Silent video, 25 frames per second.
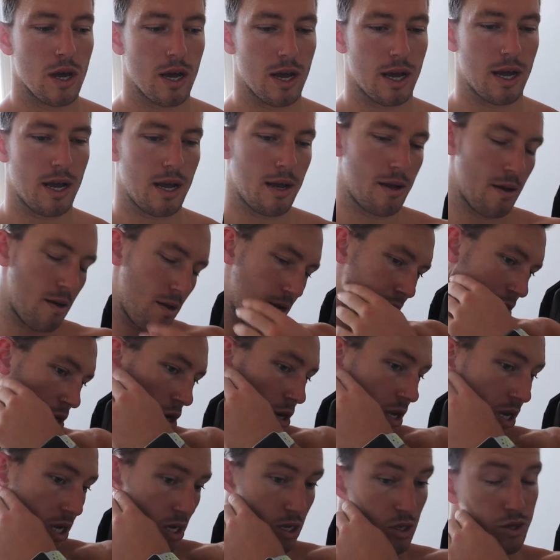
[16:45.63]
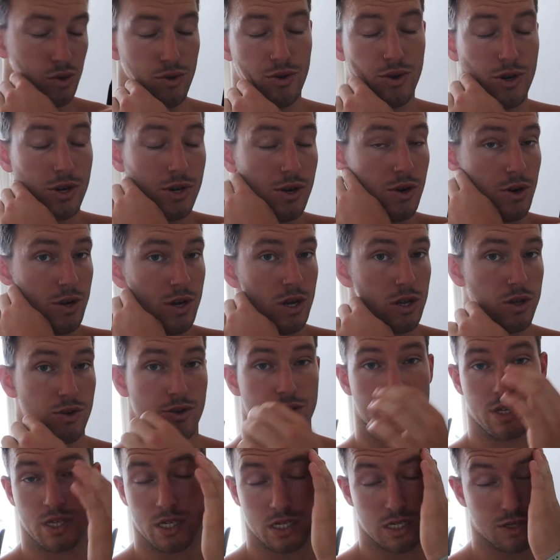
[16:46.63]
not
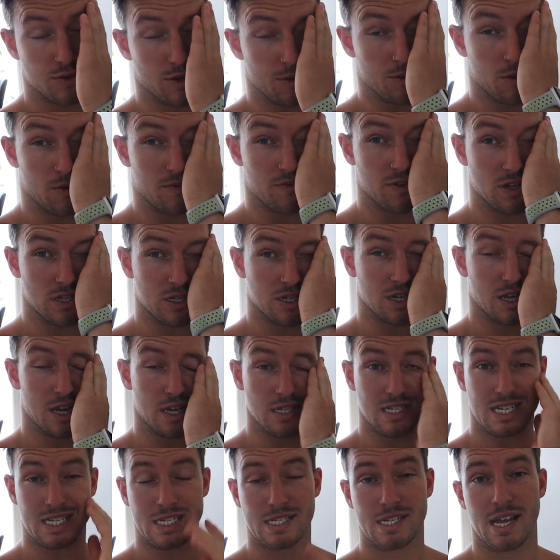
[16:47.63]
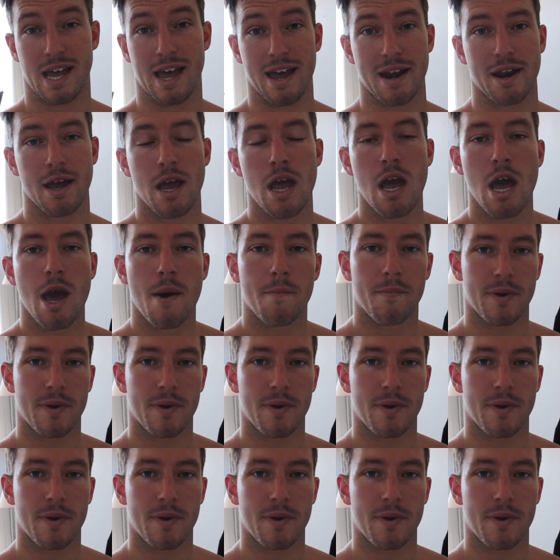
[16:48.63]
including the swim obviously, as I said.